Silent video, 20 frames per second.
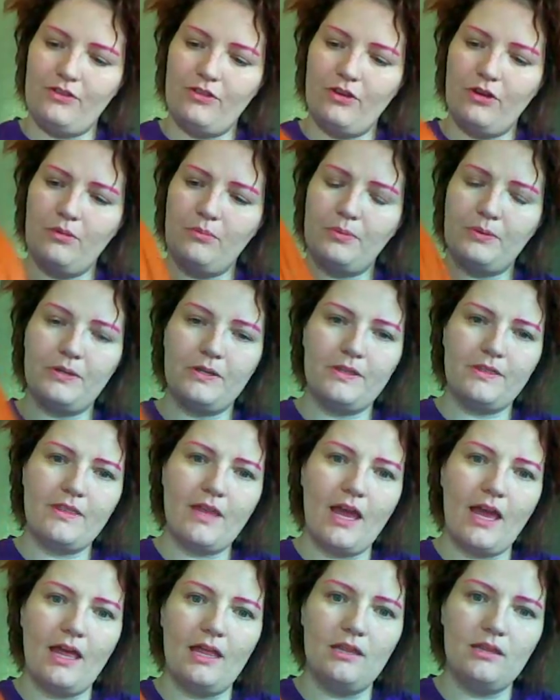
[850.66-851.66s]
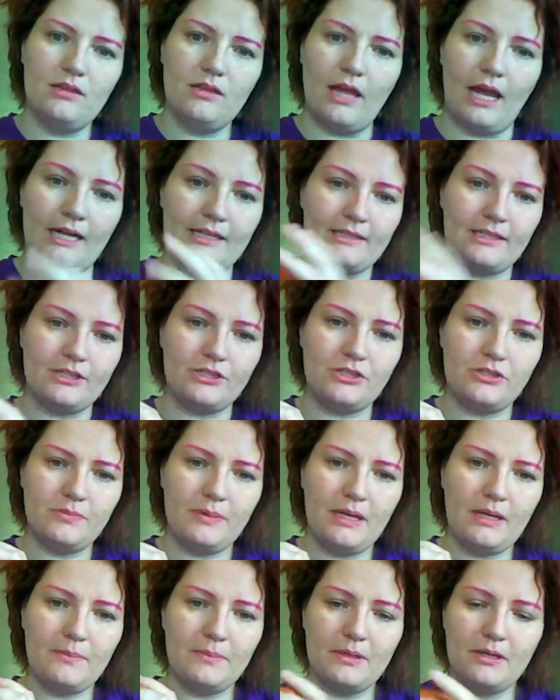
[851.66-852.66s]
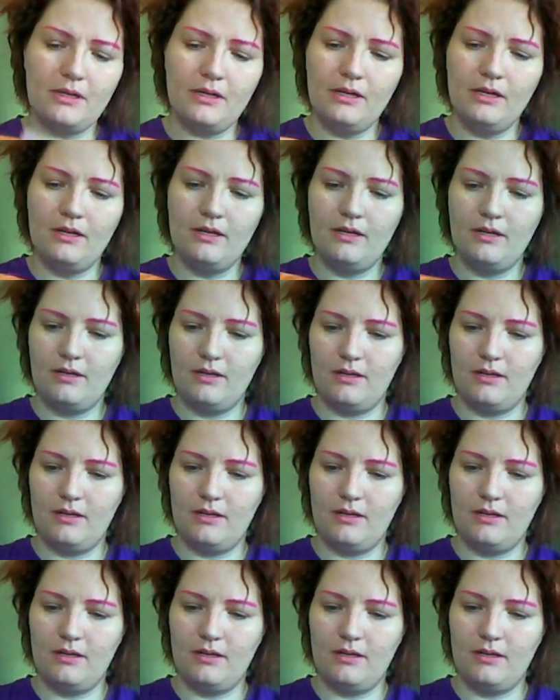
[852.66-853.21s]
you don't put that, that tissue paper,